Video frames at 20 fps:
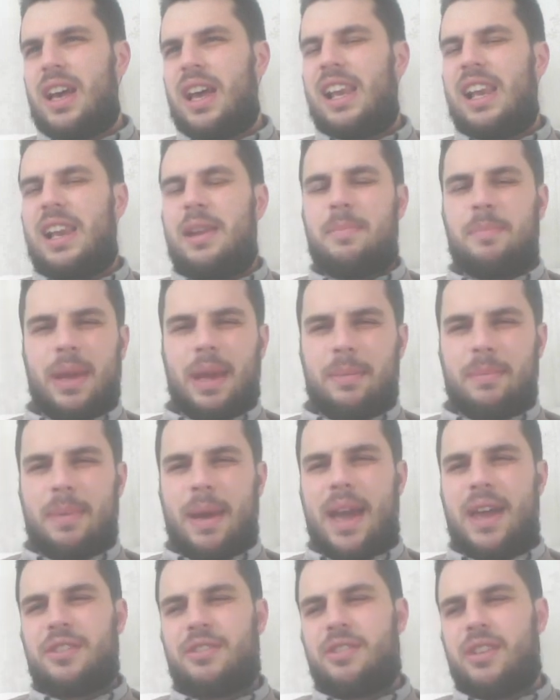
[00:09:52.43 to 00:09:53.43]
Olympic
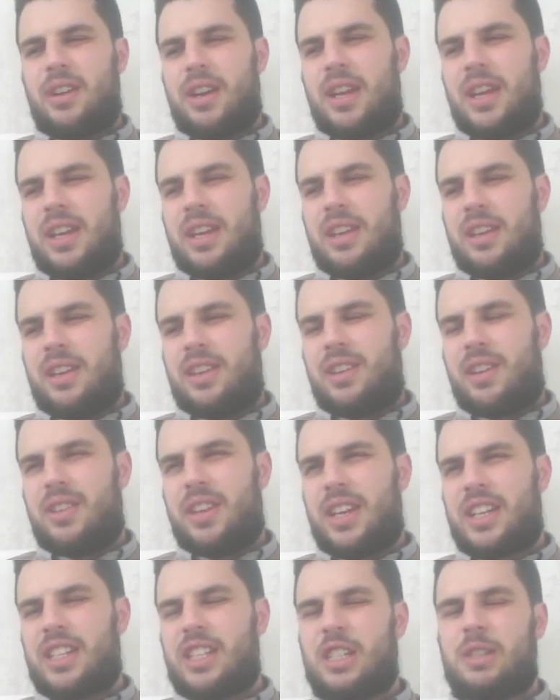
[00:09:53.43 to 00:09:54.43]
pedigree, you know,
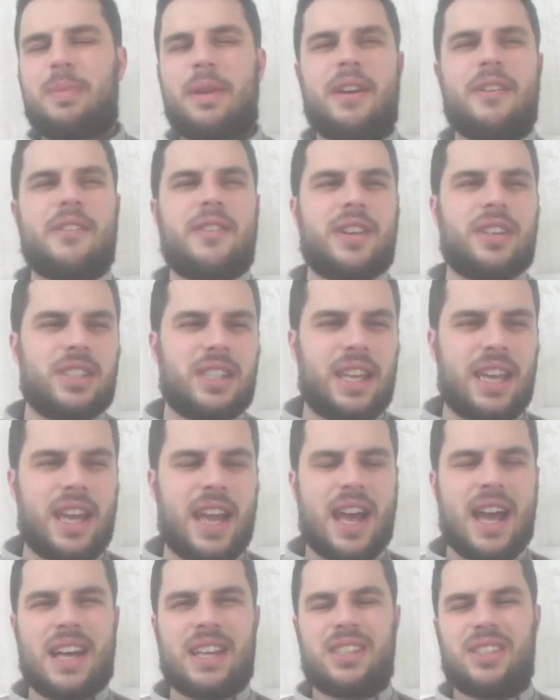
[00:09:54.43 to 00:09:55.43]
the experience he
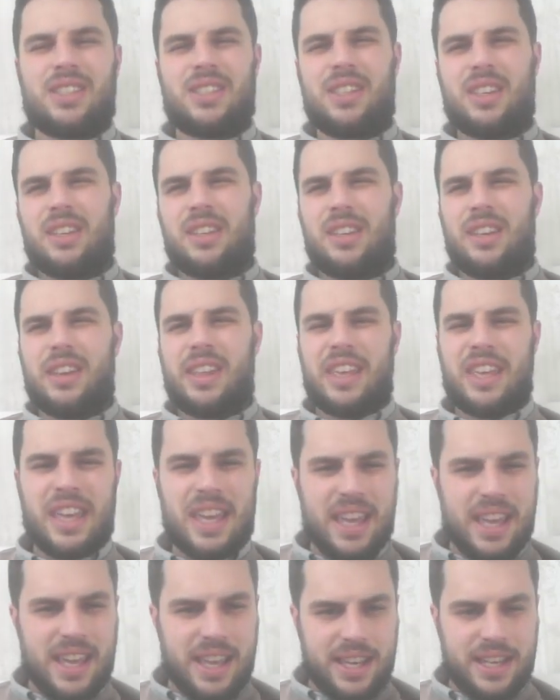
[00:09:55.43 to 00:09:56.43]
has, the
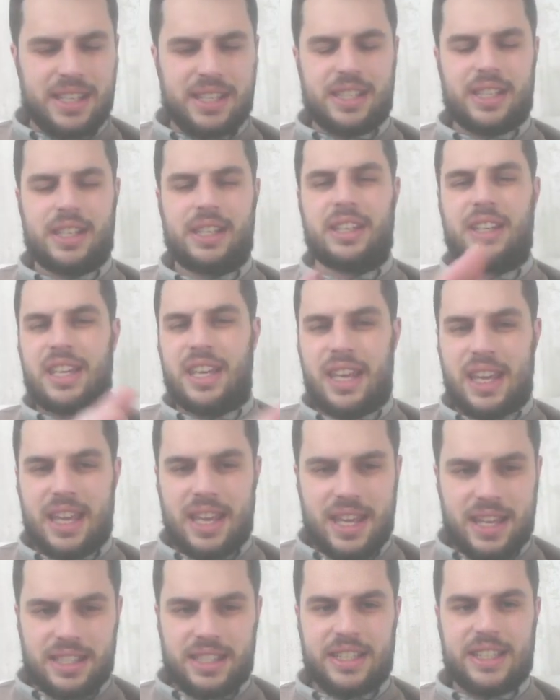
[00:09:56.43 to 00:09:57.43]
years and
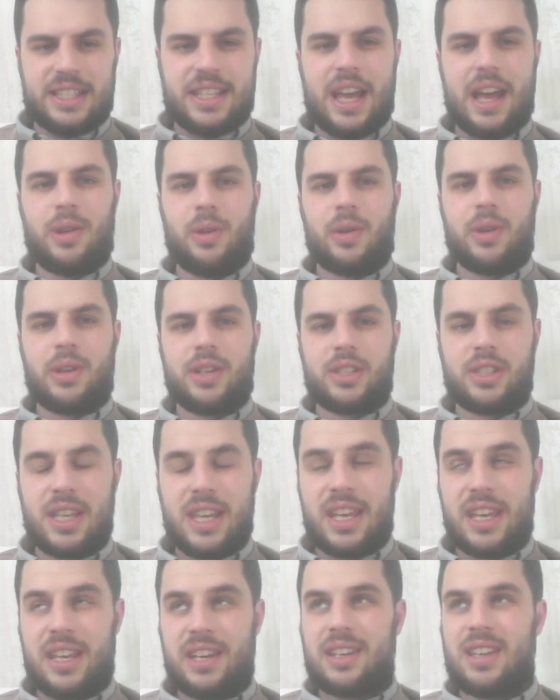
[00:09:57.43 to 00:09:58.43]
years he's had on the
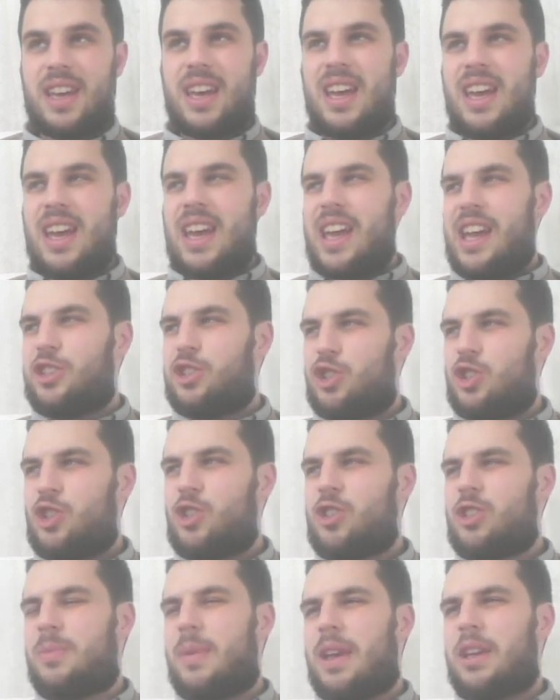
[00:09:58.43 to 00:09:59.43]
scene, it
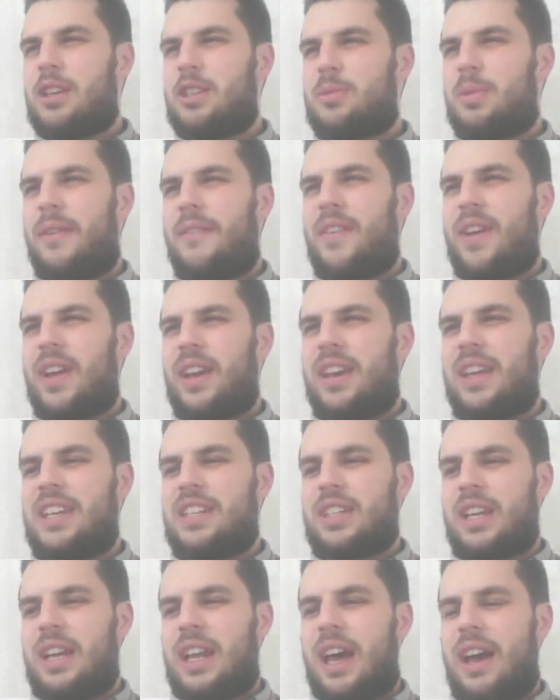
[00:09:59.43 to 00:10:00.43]
just makes me think that
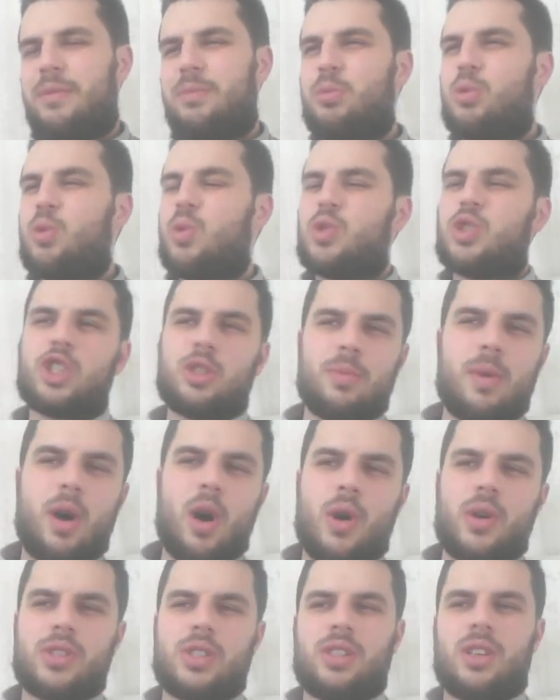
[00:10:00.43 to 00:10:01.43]
he's going to have more
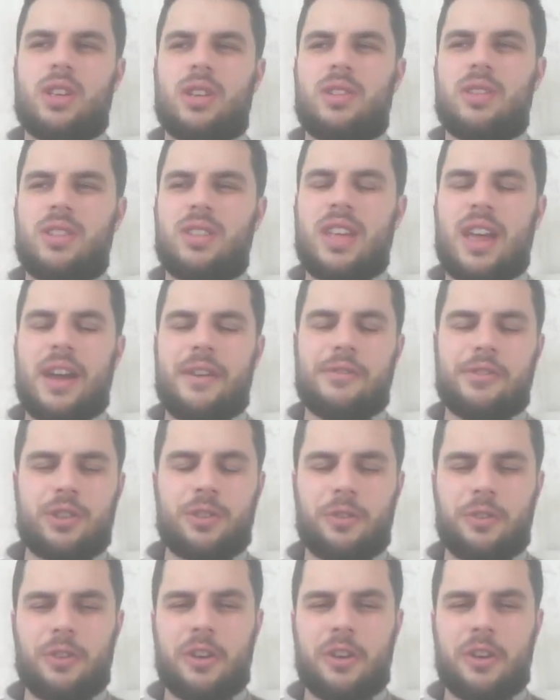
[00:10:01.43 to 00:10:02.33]
smarts than the average